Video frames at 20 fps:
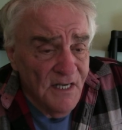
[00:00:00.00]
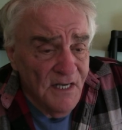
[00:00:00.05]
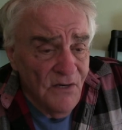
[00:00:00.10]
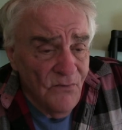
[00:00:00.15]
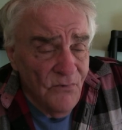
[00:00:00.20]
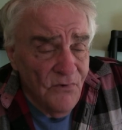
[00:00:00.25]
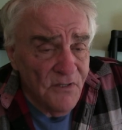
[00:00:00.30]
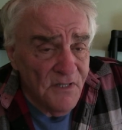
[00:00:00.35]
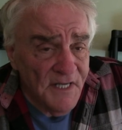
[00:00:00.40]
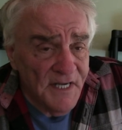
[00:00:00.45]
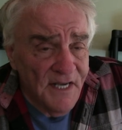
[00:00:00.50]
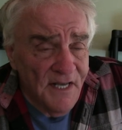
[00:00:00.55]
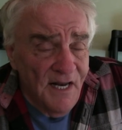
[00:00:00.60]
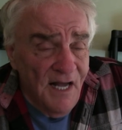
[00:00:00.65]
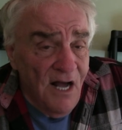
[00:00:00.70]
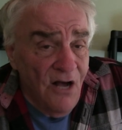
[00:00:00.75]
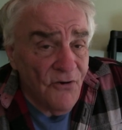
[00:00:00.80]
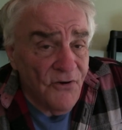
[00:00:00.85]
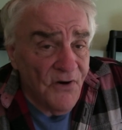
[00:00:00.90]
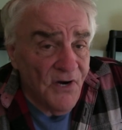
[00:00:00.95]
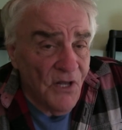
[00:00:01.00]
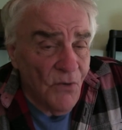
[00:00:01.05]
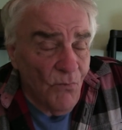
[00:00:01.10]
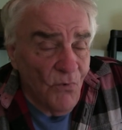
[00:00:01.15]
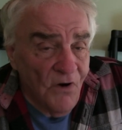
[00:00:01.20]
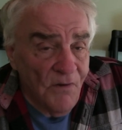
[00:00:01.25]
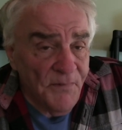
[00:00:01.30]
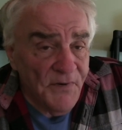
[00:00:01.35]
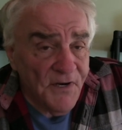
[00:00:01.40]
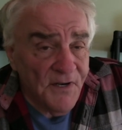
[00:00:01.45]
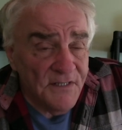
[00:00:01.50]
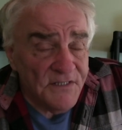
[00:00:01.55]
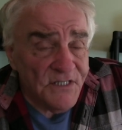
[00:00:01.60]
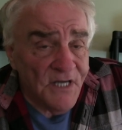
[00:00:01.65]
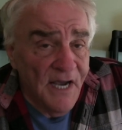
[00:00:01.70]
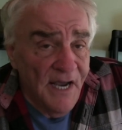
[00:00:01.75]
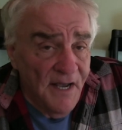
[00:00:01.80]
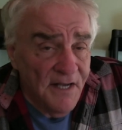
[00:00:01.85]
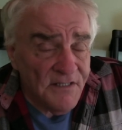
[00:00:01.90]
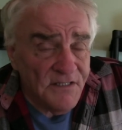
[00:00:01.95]
really get out anywhere because
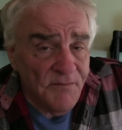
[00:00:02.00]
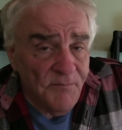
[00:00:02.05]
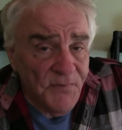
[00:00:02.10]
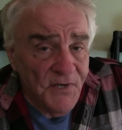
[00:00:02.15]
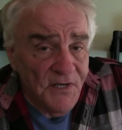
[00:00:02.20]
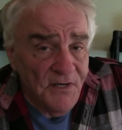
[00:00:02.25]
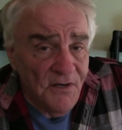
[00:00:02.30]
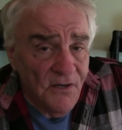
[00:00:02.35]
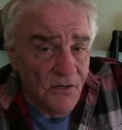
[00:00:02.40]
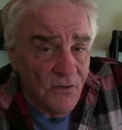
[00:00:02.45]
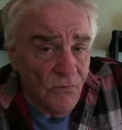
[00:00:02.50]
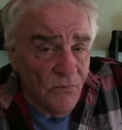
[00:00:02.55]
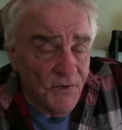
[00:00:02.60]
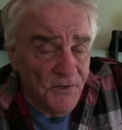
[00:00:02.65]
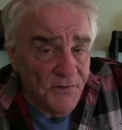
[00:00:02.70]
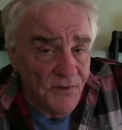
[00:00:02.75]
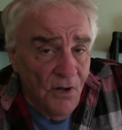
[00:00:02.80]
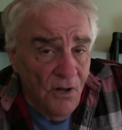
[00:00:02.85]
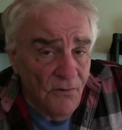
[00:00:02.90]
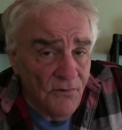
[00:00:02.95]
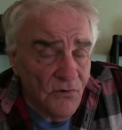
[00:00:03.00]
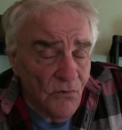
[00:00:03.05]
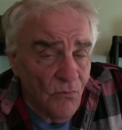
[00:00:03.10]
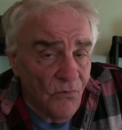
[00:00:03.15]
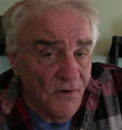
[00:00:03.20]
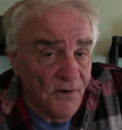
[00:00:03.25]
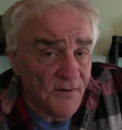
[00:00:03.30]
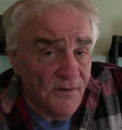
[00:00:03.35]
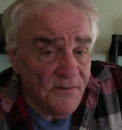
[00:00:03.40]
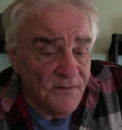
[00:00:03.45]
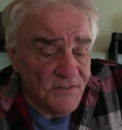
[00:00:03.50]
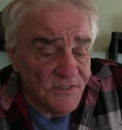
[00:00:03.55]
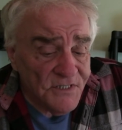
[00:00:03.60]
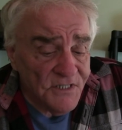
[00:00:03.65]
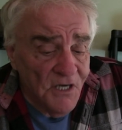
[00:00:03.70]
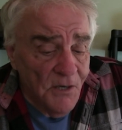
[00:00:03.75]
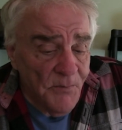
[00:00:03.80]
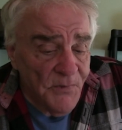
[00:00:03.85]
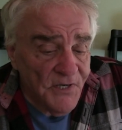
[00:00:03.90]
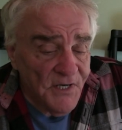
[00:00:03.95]
I had to be here with all the workers
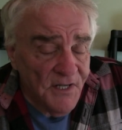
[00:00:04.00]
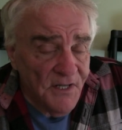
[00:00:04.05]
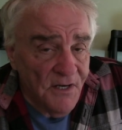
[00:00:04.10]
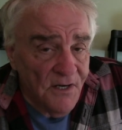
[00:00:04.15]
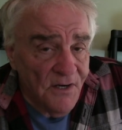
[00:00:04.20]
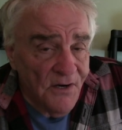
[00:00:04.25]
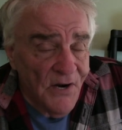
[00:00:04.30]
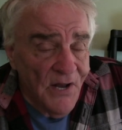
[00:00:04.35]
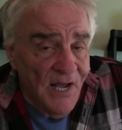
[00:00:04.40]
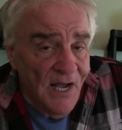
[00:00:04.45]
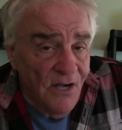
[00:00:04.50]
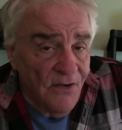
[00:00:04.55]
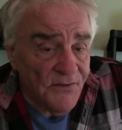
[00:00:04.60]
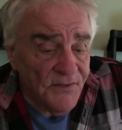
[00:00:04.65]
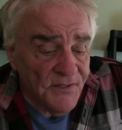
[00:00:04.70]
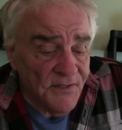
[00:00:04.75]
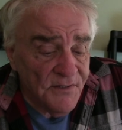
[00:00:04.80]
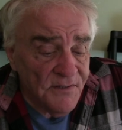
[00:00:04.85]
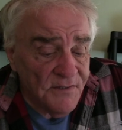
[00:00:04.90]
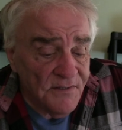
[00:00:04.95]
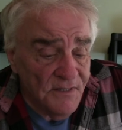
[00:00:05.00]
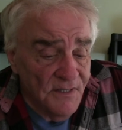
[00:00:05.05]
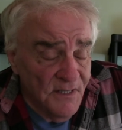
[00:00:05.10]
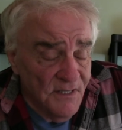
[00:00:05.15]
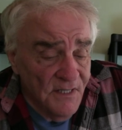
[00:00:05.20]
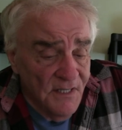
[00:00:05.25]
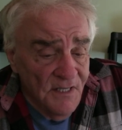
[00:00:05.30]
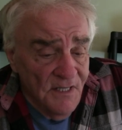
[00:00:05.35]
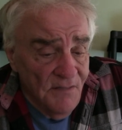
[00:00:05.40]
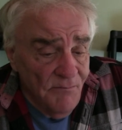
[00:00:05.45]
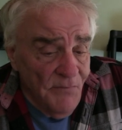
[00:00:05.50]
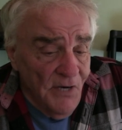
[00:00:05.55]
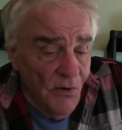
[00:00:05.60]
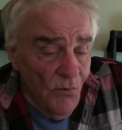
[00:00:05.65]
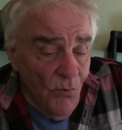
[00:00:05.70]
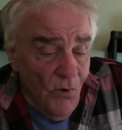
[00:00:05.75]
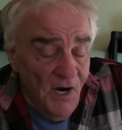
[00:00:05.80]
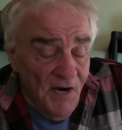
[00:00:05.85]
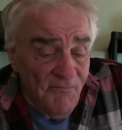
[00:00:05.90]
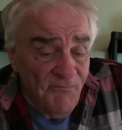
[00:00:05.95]
coming in and out, and my
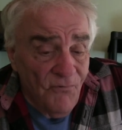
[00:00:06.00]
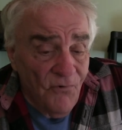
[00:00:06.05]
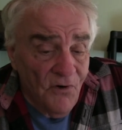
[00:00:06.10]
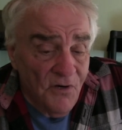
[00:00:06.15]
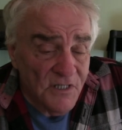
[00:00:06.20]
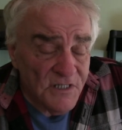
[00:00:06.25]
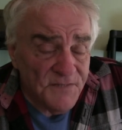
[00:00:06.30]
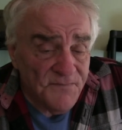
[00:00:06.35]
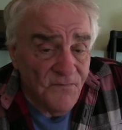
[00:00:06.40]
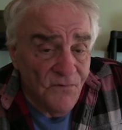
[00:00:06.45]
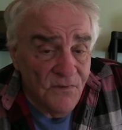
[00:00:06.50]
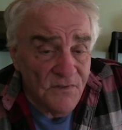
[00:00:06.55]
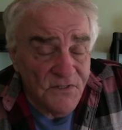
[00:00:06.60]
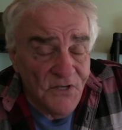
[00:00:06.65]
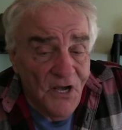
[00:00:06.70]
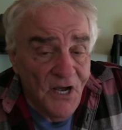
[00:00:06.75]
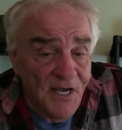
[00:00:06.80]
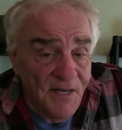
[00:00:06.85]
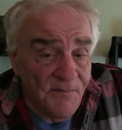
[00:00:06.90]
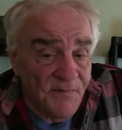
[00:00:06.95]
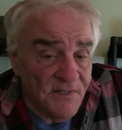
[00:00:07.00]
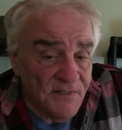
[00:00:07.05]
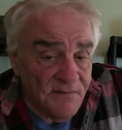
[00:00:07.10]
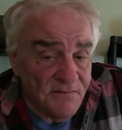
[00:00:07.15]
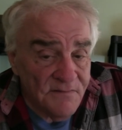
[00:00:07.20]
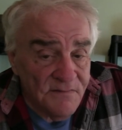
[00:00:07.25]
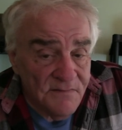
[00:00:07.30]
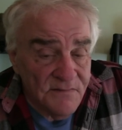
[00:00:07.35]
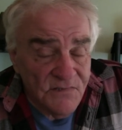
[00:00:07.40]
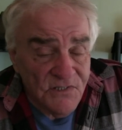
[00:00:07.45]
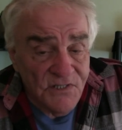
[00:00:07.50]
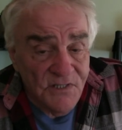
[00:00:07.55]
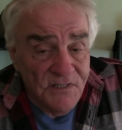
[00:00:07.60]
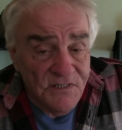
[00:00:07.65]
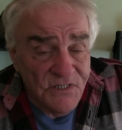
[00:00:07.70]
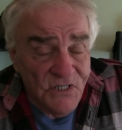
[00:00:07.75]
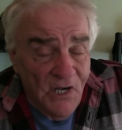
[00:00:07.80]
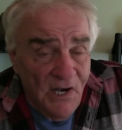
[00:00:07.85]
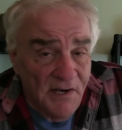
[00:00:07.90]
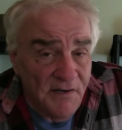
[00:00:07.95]
wife works full time, and
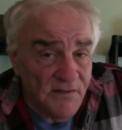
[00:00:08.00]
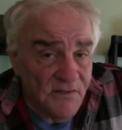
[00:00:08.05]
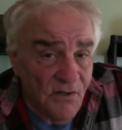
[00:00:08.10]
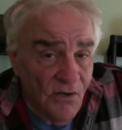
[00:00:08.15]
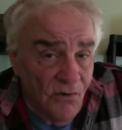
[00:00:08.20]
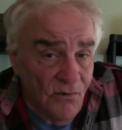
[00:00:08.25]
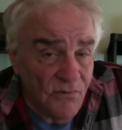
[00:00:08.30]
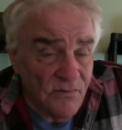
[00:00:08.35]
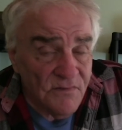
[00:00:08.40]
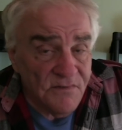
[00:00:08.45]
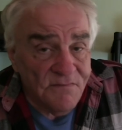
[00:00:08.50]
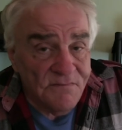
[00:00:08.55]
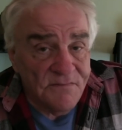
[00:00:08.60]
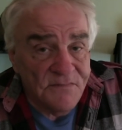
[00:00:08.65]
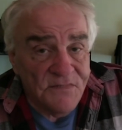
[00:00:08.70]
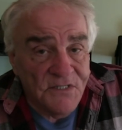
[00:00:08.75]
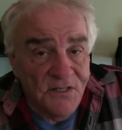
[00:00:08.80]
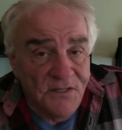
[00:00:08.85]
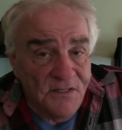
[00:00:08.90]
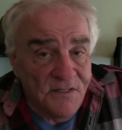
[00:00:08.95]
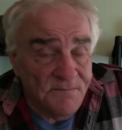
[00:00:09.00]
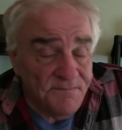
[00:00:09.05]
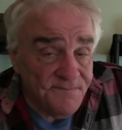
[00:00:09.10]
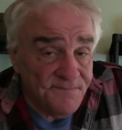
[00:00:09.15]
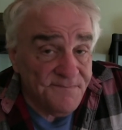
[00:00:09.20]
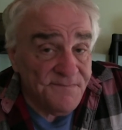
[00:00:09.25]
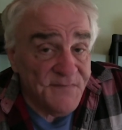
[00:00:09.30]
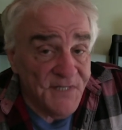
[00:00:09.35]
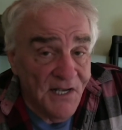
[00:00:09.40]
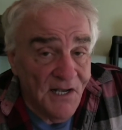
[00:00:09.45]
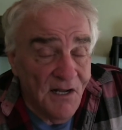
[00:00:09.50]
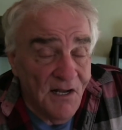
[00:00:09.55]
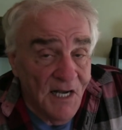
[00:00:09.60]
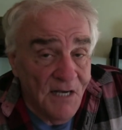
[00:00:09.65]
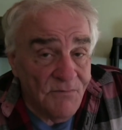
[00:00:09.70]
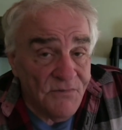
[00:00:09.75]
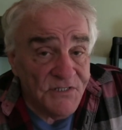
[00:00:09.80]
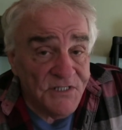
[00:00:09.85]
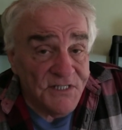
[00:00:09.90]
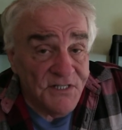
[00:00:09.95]
since I don't,
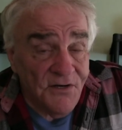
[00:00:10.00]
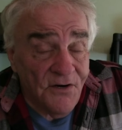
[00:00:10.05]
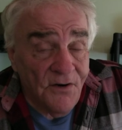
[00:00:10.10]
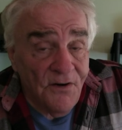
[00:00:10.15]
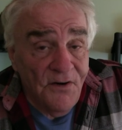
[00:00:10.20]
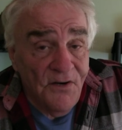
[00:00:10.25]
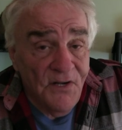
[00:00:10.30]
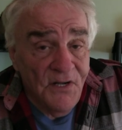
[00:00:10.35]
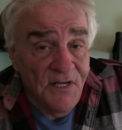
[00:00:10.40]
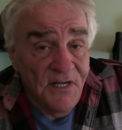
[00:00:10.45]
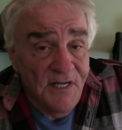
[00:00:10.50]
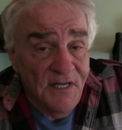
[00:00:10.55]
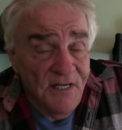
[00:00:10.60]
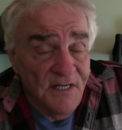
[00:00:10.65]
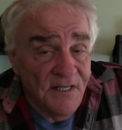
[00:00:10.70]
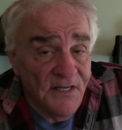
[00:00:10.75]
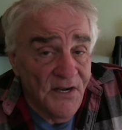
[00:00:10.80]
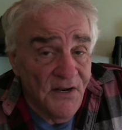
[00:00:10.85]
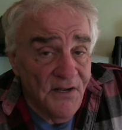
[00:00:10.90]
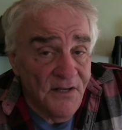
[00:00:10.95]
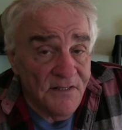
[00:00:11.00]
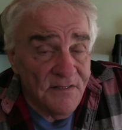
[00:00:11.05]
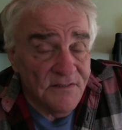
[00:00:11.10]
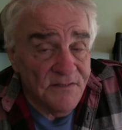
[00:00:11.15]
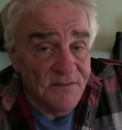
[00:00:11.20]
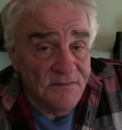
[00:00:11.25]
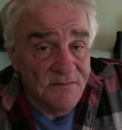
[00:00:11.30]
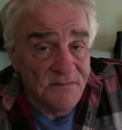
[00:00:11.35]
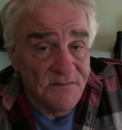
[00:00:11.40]
I was here and